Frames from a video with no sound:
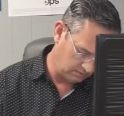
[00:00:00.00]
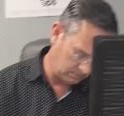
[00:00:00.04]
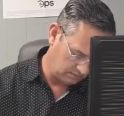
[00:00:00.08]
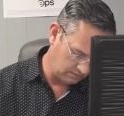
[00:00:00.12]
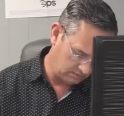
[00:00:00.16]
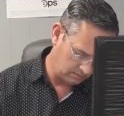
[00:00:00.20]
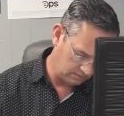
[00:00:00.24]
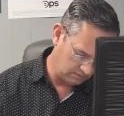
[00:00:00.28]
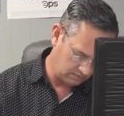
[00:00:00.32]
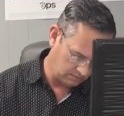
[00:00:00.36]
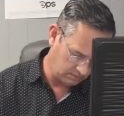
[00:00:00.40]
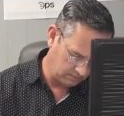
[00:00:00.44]

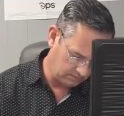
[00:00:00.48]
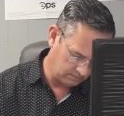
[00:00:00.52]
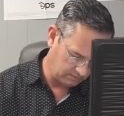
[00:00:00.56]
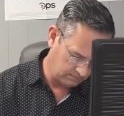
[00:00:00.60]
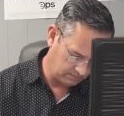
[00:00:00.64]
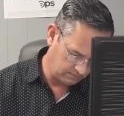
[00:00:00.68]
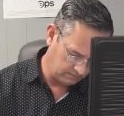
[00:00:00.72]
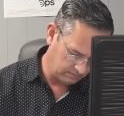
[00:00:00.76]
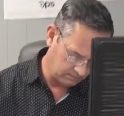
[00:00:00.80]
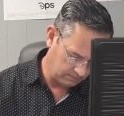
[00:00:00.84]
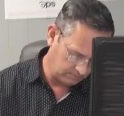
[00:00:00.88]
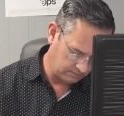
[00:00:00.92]

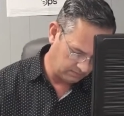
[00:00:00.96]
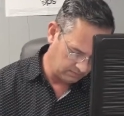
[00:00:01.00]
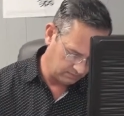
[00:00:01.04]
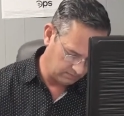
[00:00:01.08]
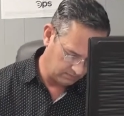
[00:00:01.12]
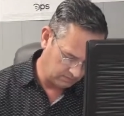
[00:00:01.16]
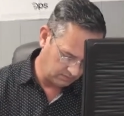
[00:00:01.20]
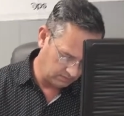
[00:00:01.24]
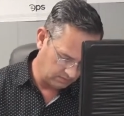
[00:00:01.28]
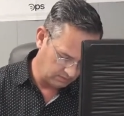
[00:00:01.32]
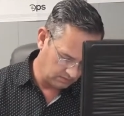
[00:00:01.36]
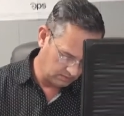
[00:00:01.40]

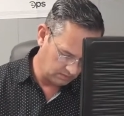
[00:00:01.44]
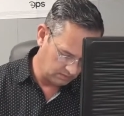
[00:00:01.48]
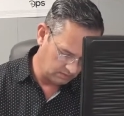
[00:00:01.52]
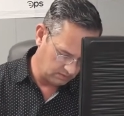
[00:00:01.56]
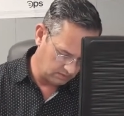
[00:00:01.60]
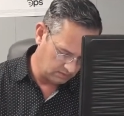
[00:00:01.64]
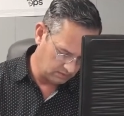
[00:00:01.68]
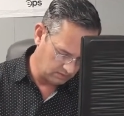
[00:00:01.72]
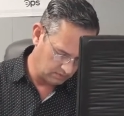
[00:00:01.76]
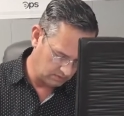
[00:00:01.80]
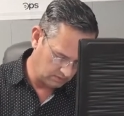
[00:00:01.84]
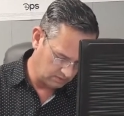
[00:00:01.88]

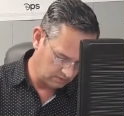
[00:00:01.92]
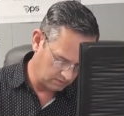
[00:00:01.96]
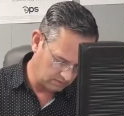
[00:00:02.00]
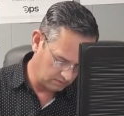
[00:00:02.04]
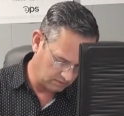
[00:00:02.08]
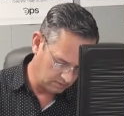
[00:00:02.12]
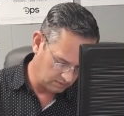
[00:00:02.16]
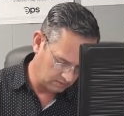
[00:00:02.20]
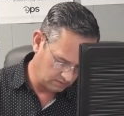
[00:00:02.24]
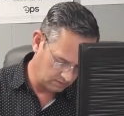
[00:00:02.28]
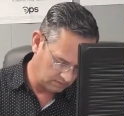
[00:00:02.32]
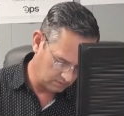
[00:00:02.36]

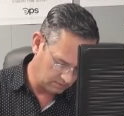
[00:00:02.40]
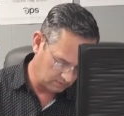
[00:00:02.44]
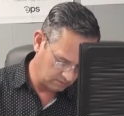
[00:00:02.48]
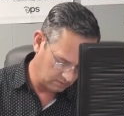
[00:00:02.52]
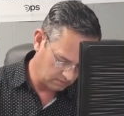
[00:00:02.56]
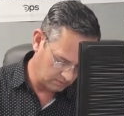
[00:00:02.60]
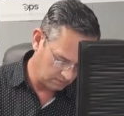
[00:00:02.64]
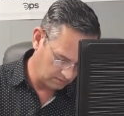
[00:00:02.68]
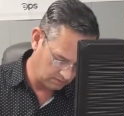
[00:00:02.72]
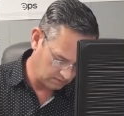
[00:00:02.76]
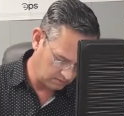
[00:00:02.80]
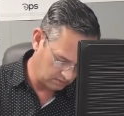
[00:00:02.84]

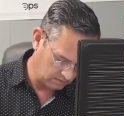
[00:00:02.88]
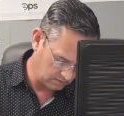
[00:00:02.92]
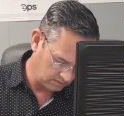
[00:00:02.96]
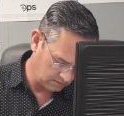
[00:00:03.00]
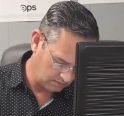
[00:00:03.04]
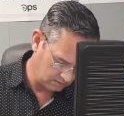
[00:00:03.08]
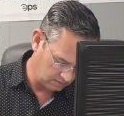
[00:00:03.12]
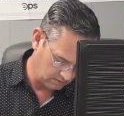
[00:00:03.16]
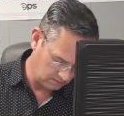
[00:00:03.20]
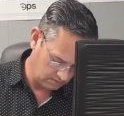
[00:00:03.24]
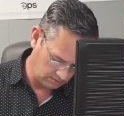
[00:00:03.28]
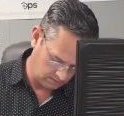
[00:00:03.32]

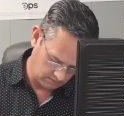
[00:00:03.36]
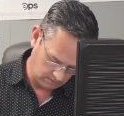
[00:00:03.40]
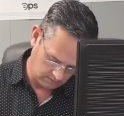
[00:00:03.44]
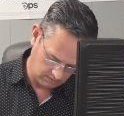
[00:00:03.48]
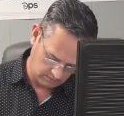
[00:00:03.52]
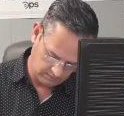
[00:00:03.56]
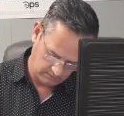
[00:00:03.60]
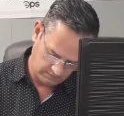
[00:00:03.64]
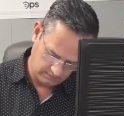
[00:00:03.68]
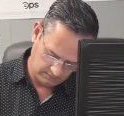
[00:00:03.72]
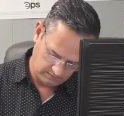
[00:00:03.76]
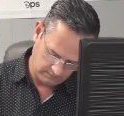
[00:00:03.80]

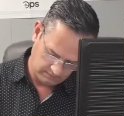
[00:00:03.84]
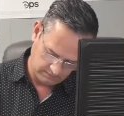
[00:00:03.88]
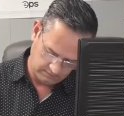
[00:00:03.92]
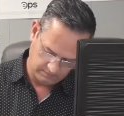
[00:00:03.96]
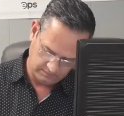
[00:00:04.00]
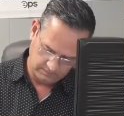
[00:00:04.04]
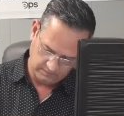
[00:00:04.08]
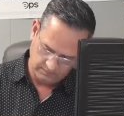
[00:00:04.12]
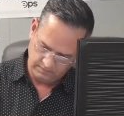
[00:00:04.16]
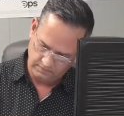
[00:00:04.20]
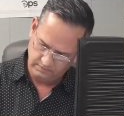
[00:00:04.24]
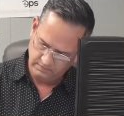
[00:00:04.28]

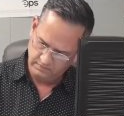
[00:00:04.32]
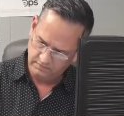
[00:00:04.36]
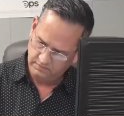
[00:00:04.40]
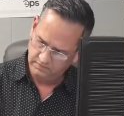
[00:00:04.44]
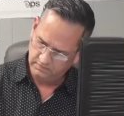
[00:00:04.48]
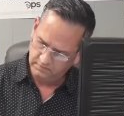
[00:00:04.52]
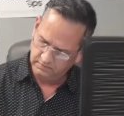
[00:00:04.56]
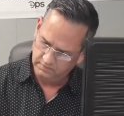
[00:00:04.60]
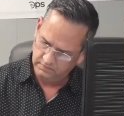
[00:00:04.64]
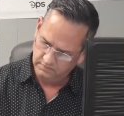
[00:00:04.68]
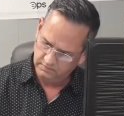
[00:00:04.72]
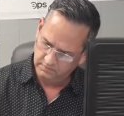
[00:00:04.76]

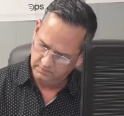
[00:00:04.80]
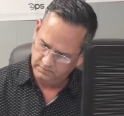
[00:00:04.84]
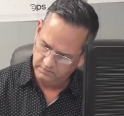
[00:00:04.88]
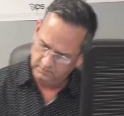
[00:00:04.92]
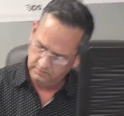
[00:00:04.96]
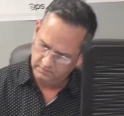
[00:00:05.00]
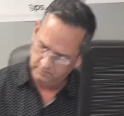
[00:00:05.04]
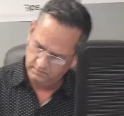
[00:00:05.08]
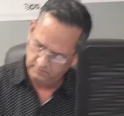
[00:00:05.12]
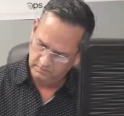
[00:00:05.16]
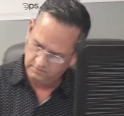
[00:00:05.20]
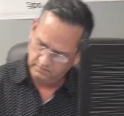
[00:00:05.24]

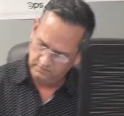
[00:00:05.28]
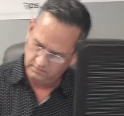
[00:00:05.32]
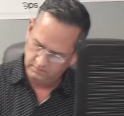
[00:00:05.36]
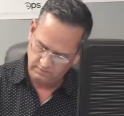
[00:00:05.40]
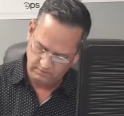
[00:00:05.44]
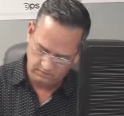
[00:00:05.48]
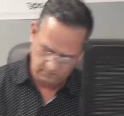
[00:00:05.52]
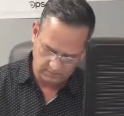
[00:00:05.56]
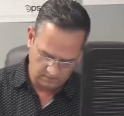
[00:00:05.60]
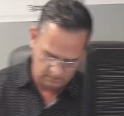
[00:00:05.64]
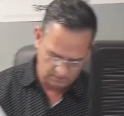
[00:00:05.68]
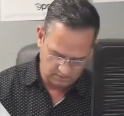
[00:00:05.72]

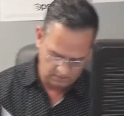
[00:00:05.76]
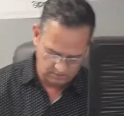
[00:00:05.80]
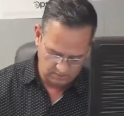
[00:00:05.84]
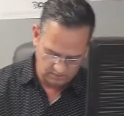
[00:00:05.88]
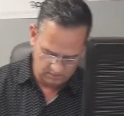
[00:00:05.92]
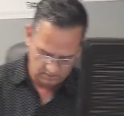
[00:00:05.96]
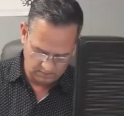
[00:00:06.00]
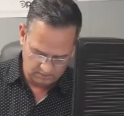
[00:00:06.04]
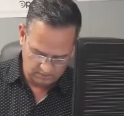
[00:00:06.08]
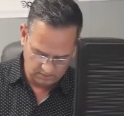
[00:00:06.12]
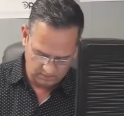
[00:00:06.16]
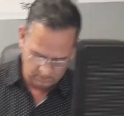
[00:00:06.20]

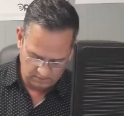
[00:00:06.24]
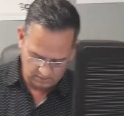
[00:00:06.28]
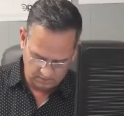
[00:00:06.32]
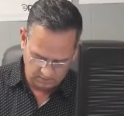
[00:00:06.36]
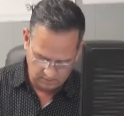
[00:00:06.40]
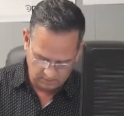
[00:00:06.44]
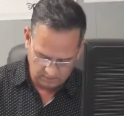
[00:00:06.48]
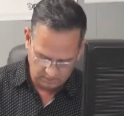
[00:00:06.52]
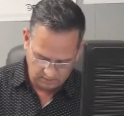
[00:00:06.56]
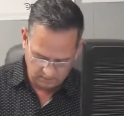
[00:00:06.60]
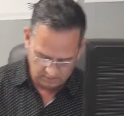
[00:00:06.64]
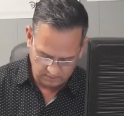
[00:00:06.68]
Nobody speaks.